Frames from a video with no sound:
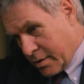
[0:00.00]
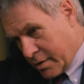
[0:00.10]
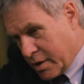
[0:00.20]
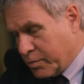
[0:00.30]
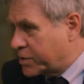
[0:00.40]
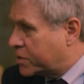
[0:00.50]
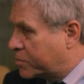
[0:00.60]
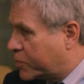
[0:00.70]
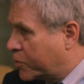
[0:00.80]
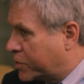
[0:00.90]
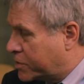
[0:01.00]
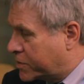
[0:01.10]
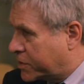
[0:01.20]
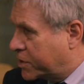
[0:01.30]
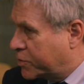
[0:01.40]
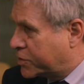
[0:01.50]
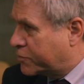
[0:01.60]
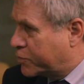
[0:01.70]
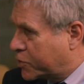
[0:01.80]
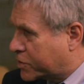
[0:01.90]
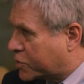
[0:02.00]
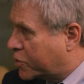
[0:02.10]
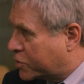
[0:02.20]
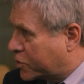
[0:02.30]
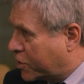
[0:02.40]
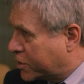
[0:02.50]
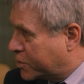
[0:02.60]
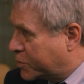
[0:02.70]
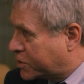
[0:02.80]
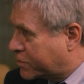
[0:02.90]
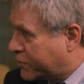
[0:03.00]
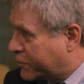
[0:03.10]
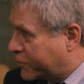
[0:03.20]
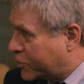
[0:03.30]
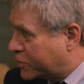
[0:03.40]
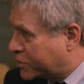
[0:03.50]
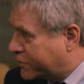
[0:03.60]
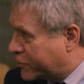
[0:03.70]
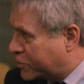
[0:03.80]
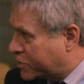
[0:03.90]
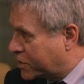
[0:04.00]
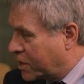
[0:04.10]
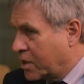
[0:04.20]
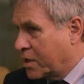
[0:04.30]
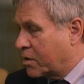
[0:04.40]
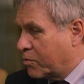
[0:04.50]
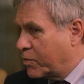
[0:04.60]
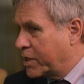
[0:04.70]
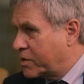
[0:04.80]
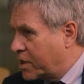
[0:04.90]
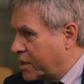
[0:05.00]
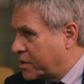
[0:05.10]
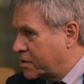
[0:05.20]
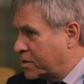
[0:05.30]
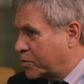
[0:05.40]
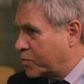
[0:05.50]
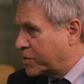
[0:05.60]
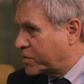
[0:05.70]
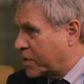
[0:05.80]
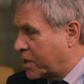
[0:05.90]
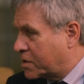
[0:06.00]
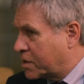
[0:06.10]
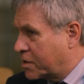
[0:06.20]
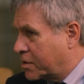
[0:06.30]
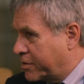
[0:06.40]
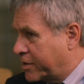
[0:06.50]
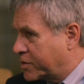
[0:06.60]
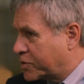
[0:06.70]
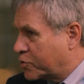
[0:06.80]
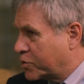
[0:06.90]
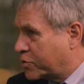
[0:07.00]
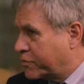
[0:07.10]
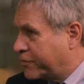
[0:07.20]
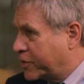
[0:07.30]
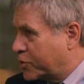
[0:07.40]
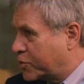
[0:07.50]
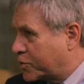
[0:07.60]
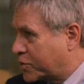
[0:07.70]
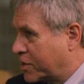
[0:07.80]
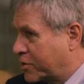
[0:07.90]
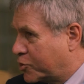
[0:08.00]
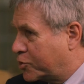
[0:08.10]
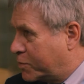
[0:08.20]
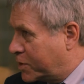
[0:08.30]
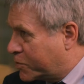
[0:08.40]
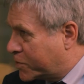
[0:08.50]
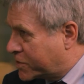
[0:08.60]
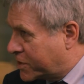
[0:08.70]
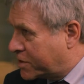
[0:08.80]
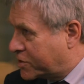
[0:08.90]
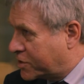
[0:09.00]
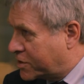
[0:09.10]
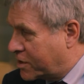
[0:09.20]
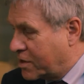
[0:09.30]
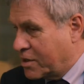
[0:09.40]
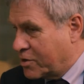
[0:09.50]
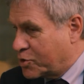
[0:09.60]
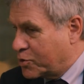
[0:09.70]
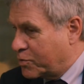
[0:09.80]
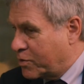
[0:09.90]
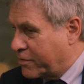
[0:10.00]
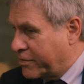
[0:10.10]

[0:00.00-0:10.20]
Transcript: there was an important series of books called Arguments of the Philosophers, where the idea was that historical figures could be presented to